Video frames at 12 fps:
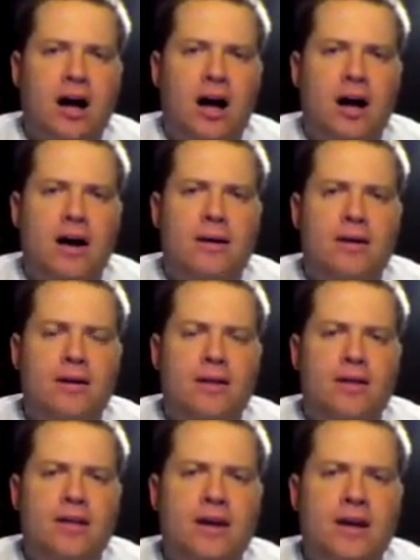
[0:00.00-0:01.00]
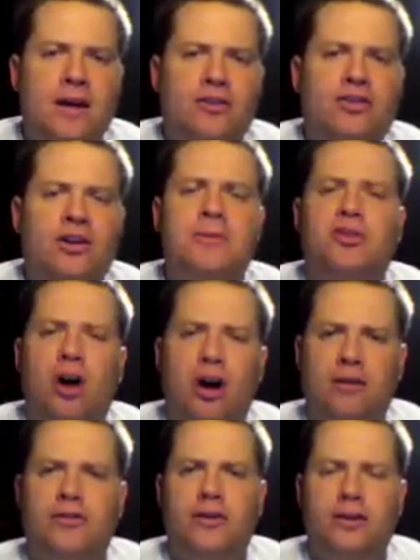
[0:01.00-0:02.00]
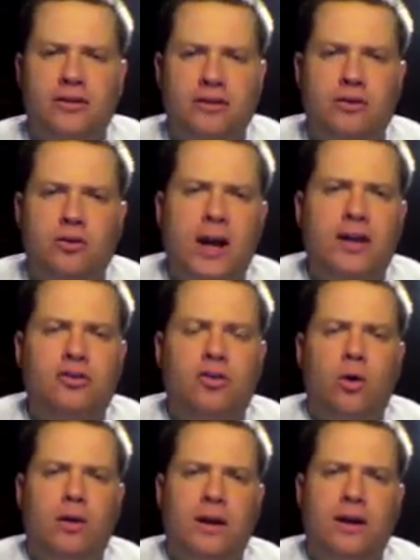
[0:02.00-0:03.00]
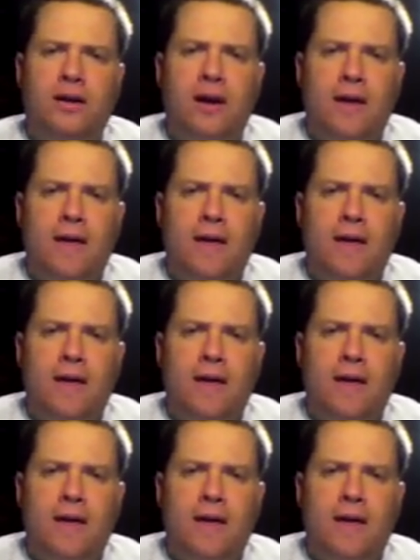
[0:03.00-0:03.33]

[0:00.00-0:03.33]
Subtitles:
The cinematographer, Greg Tolan,